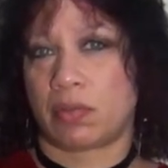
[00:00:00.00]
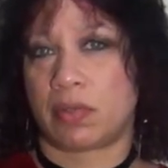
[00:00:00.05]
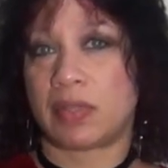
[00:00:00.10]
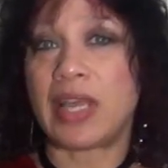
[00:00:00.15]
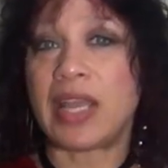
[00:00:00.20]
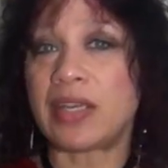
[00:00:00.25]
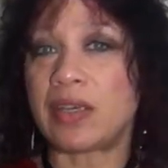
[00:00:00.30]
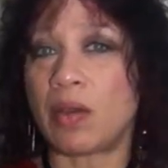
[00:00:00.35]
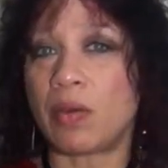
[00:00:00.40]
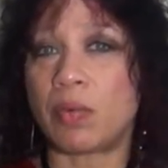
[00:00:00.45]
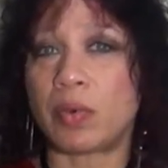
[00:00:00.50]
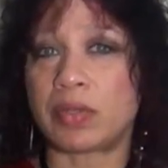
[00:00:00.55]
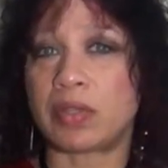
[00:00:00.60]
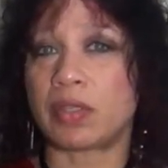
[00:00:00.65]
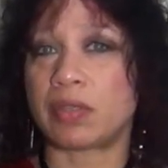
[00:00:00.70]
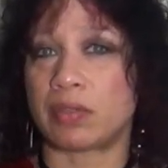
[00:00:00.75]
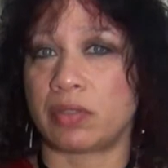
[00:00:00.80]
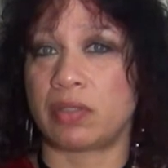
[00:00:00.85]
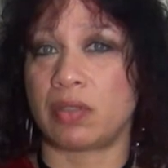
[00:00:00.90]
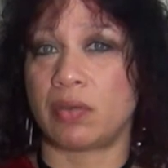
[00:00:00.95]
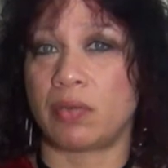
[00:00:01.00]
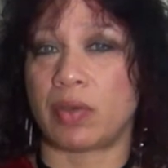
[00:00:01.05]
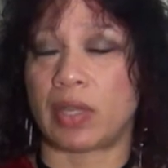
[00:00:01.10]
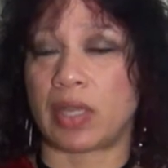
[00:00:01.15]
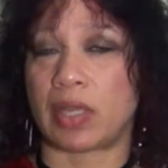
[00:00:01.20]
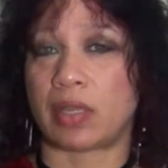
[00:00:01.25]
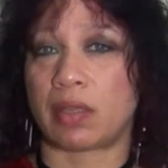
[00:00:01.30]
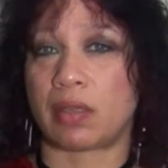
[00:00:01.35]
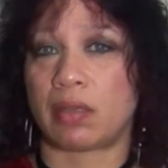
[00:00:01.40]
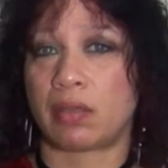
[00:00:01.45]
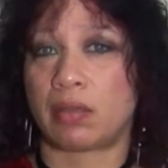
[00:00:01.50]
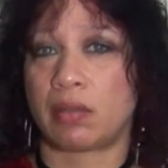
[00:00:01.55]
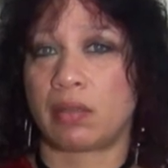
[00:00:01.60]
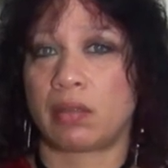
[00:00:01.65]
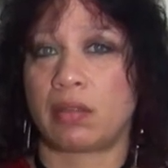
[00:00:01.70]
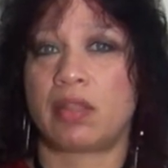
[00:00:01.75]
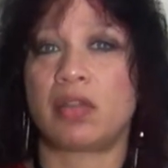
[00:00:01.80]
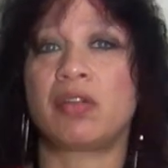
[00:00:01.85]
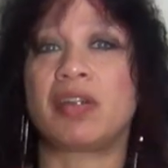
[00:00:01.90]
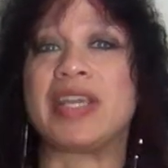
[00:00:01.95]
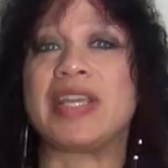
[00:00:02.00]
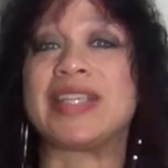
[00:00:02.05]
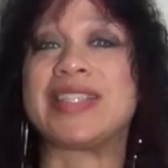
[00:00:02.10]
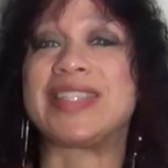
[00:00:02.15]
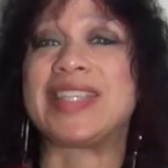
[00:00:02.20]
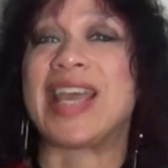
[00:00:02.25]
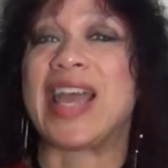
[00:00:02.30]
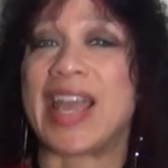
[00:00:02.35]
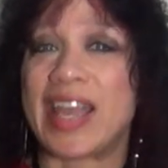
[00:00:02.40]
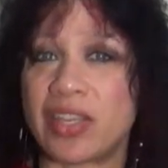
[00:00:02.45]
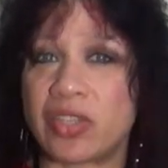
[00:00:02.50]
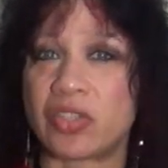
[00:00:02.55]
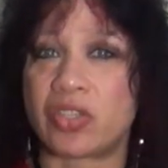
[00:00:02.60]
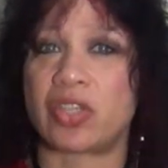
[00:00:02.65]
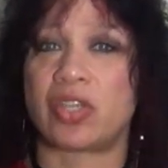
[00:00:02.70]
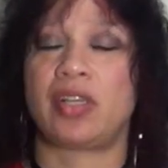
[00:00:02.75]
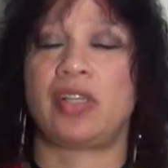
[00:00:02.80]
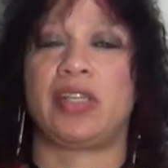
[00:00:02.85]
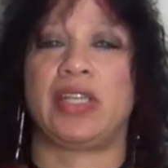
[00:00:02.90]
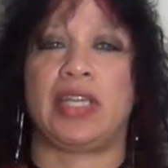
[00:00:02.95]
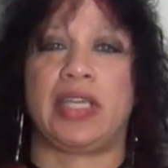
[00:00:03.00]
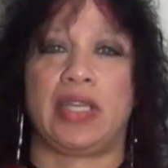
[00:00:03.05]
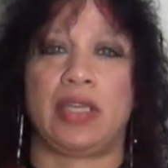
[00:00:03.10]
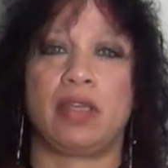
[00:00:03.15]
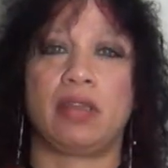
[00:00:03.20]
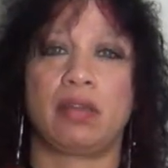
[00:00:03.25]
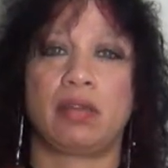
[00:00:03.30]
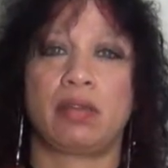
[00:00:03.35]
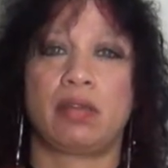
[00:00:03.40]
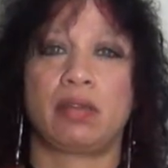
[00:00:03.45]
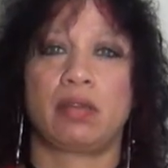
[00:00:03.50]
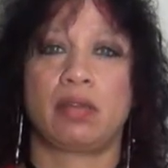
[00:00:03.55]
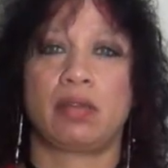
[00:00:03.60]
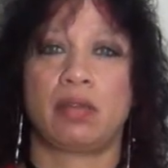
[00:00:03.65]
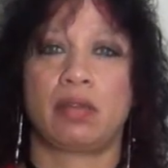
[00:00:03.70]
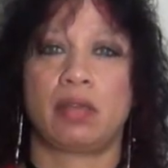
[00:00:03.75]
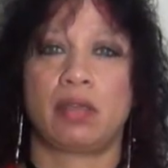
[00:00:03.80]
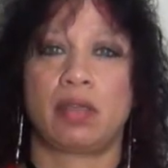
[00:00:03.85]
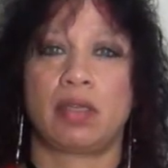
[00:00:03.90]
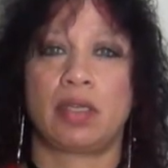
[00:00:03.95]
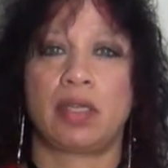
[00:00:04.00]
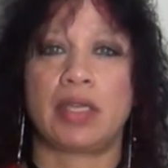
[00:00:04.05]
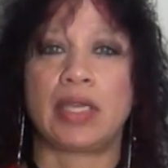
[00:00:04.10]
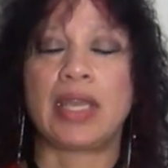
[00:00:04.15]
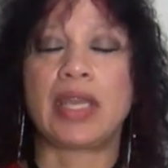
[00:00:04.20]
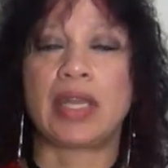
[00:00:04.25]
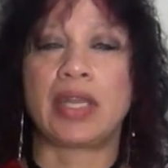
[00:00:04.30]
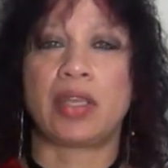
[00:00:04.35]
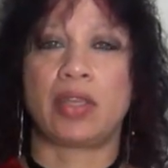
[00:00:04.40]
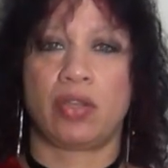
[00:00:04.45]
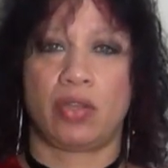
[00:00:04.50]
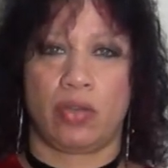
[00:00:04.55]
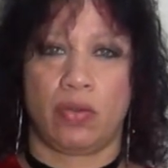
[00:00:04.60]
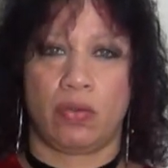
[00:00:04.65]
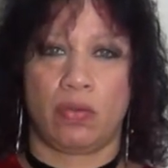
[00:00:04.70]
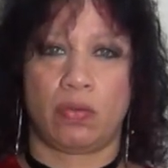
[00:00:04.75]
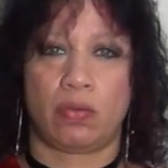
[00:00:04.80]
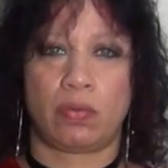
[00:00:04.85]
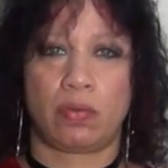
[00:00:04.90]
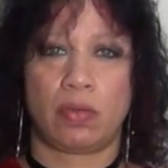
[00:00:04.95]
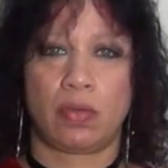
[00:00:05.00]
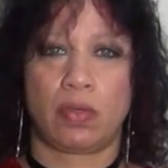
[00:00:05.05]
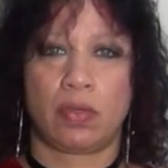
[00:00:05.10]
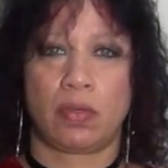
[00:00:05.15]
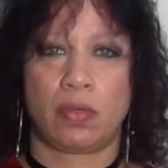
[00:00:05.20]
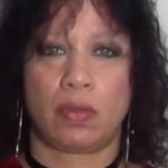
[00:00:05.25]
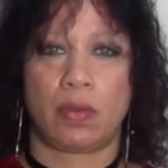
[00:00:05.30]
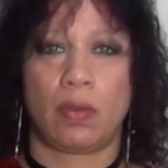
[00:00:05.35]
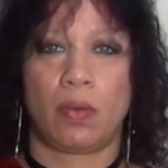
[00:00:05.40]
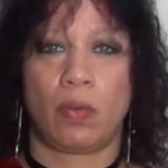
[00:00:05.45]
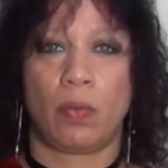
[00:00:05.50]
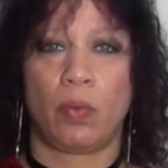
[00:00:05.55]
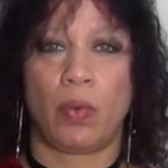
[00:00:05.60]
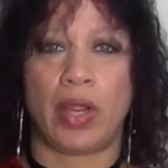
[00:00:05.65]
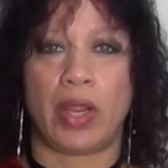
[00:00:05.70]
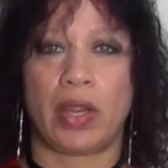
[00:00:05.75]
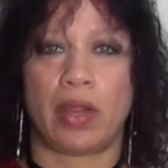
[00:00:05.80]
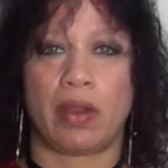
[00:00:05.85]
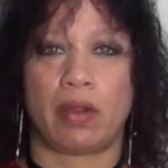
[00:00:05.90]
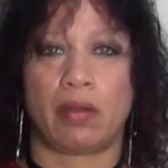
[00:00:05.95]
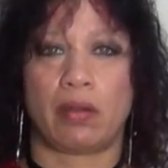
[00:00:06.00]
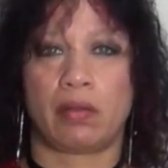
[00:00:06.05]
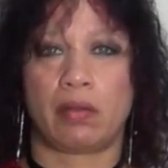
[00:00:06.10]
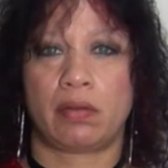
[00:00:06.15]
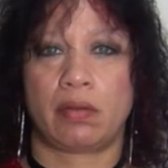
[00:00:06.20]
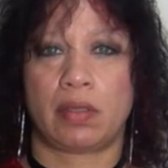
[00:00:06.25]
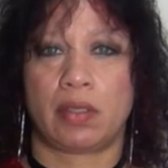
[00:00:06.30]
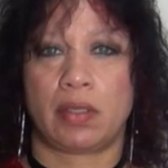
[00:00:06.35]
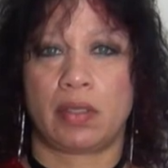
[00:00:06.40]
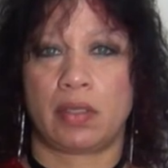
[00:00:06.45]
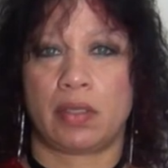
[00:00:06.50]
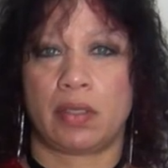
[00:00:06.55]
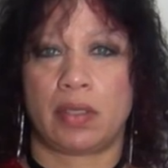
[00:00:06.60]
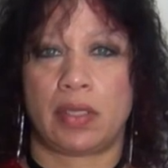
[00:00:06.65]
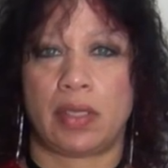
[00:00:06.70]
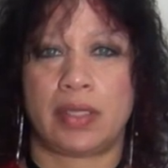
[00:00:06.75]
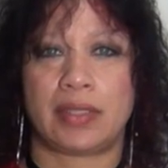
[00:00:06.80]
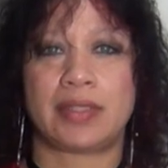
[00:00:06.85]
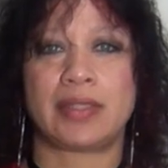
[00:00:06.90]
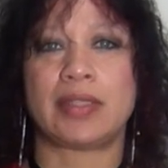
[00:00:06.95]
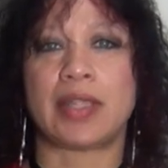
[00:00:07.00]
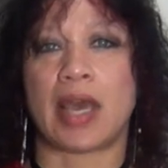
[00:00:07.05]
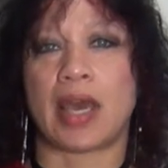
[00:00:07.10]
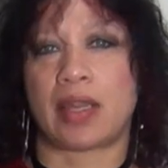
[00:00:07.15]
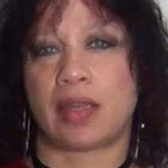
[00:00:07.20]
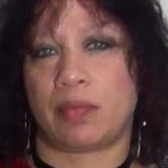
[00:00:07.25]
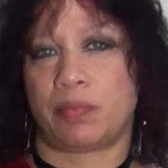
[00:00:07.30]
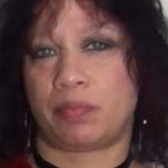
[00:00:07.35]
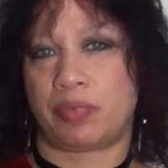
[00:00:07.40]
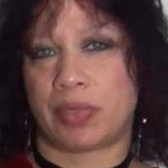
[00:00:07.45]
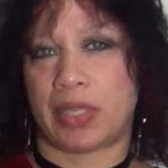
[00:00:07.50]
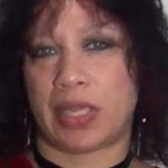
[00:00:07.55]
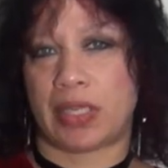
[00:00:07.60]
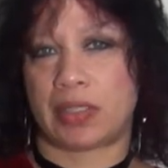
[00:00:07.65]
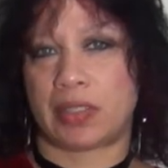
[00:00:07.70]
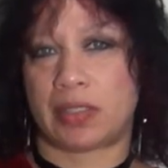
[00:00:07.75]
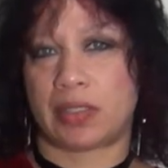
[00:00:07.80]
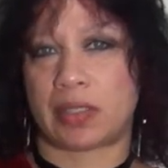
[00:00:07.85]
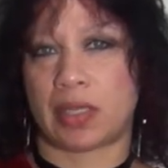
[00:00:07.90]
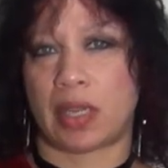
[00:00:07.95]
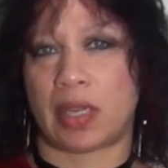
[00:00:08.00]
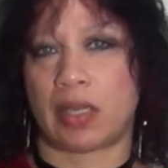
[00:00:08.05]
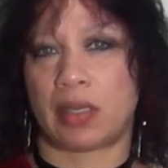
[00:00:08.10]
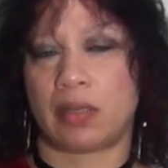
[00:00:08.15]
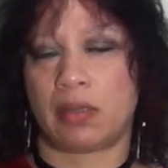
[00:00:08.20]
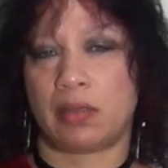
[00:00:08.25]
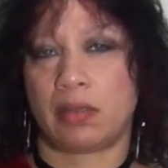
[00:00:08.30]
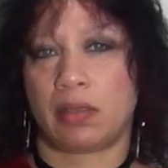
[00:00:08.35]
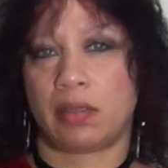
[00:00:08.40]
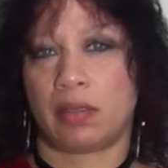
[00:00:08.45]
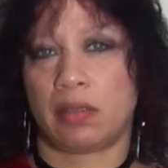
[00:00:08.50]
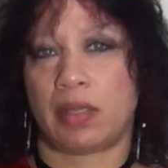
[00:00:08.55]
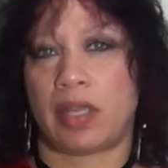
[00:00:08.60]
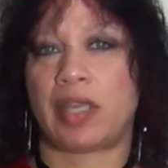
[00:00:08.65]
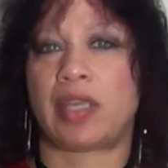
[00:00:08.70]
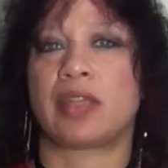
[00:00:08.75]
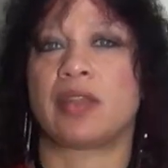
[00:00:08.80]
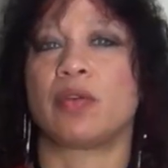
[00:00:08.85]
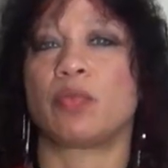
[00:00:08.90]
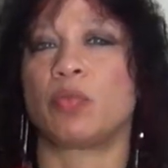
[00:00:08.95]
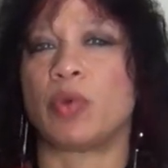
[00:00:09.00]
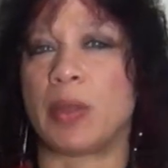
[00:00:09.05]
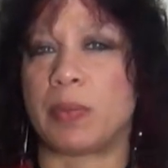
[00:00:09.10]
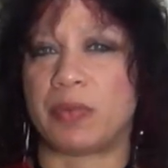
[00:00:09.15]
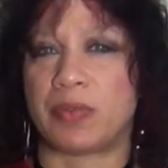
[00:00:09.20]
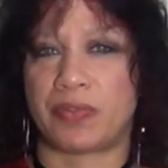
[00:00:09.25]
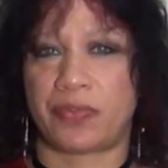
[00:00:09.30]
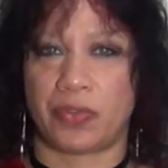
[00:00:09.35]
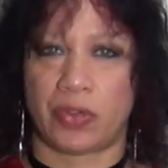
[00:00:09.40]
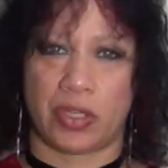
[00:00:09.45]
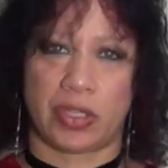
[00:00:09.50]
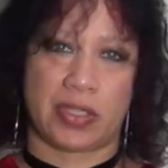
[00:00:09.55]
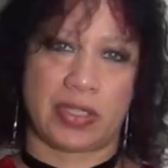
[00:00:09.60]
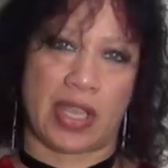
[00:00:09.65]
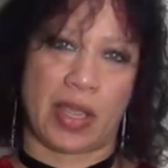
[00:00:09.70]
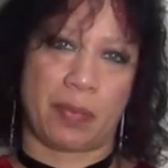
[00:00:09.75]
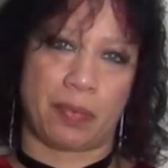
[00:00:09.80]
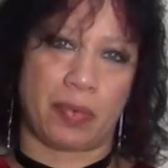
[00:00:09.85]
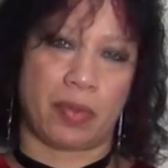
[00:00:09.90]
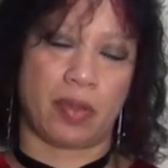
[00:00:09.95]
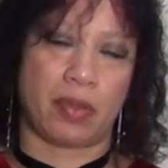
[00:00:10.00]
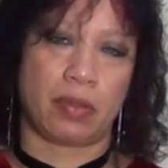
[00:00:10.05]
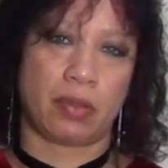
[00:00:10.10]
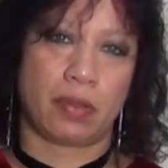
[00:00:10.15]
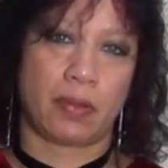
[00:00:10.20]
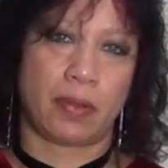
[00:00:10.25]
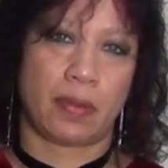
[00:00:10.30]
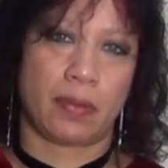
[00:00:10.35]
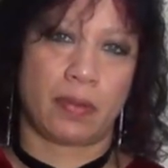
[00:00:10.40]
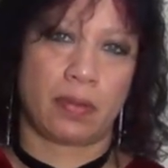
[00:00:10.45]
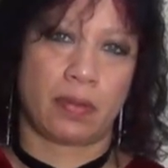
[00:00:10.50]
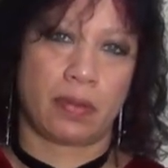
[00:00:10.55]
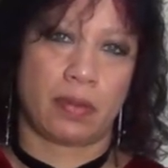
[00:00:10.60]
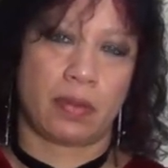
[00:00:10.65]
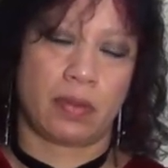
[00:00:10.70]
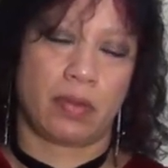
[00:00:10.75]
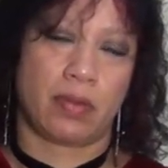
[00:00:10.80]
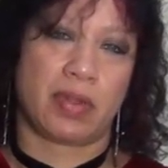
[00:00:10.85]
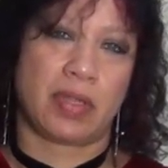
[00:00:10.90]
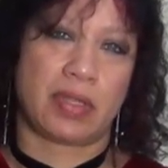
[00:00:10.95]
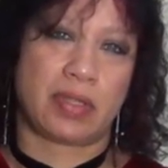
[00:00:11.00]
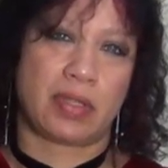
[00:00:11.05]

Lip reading: They know what they're doing. They're intentionally hitting you where it's not in plain sight. Like in the ribs, for example. Or in the